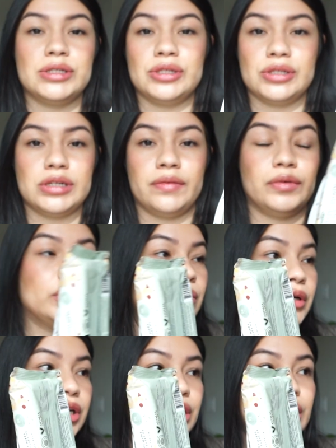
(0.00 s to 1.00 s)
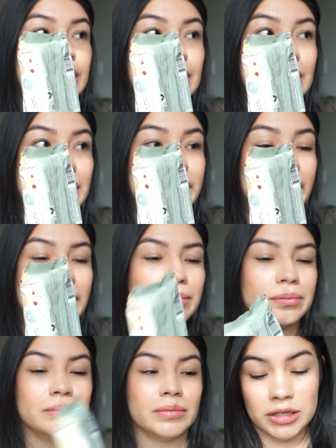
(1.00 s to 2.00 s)
You just never know when you're gonna need them.
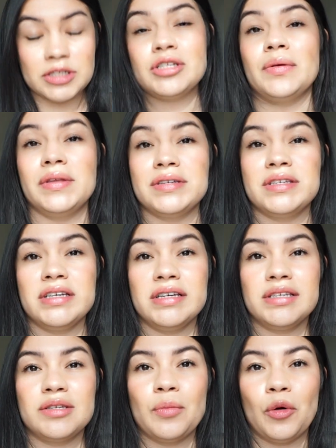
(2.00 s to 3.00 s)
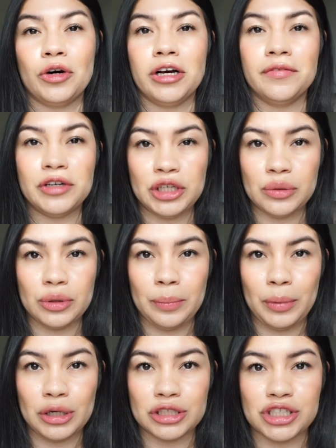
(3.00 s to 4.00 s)
So this is more of a newer
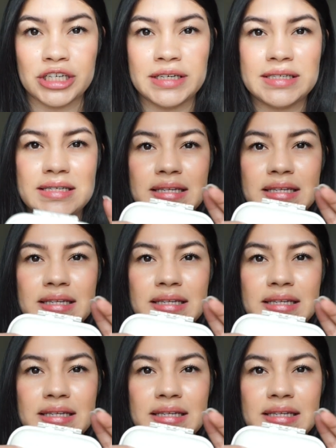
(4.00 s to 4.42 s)
purchase.